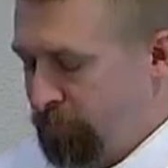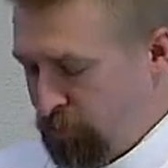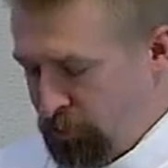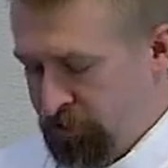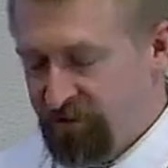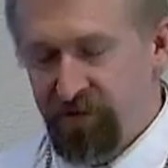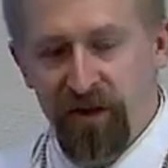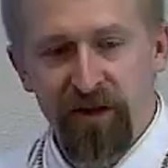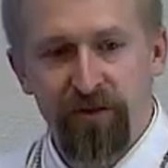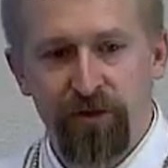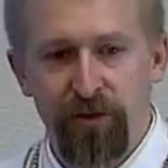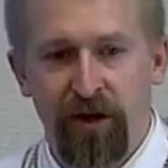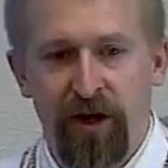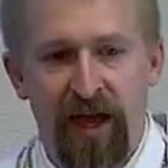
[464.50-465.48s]
puts
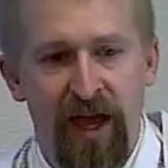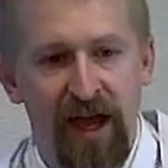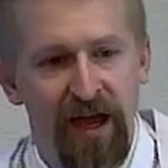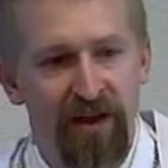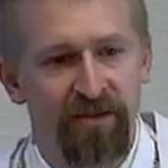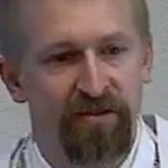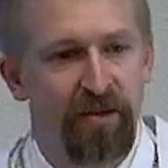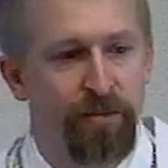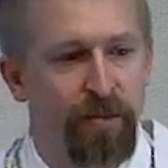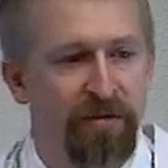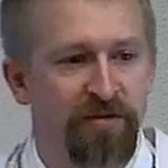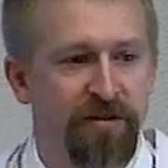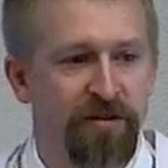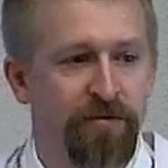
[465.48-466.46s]
into our hands the
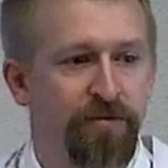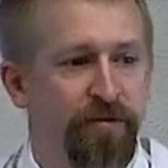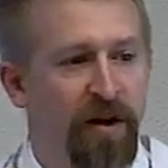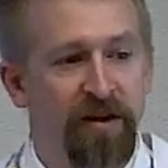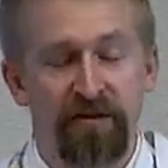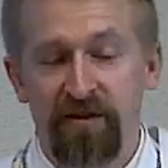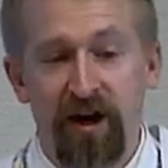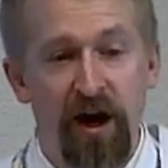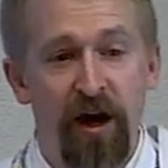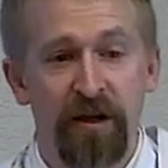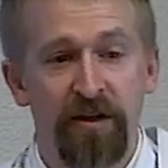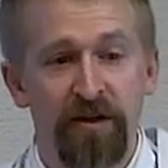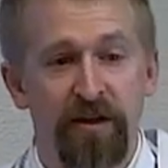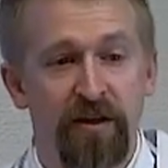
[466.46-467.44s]
message of Christ's
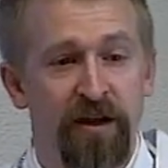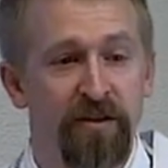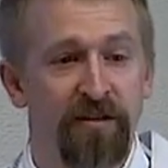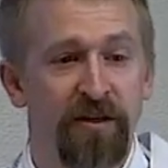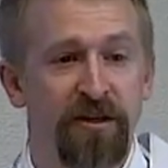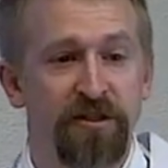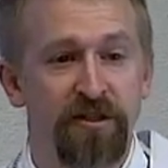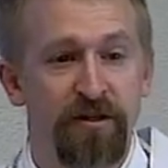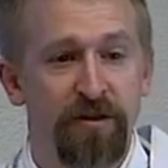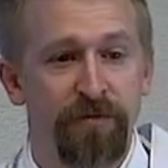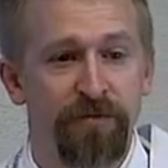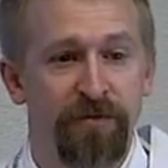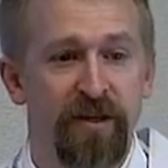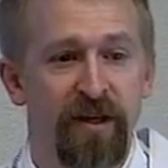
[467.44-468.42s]
unconditional
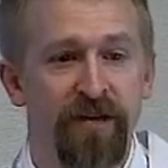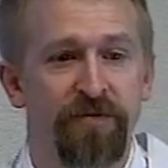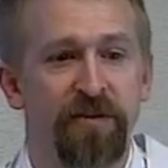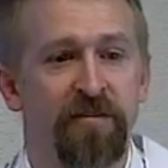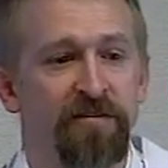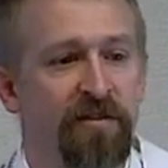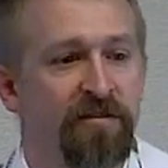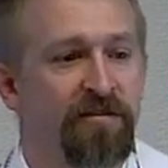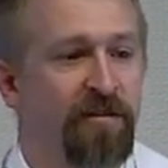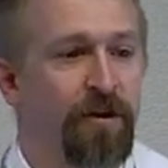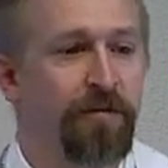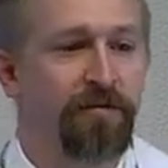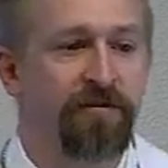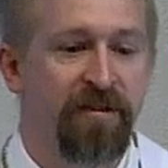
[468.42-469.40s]
forgiveness, his
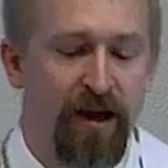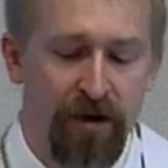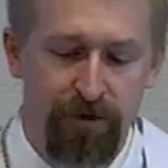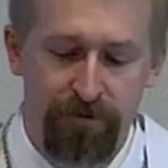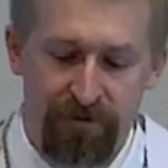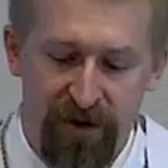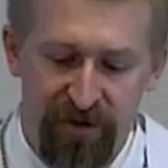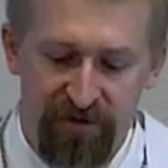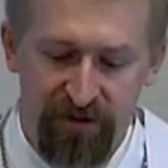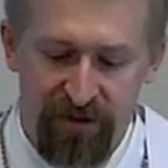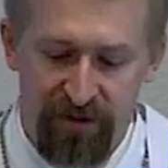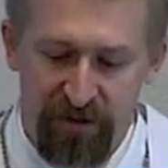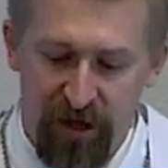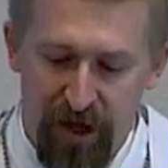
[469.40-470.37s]
self
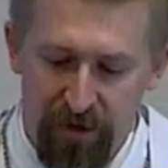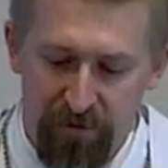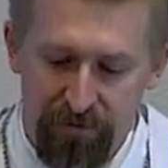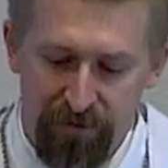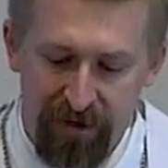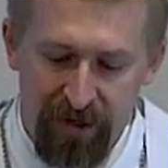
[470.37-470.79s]
sacrificing love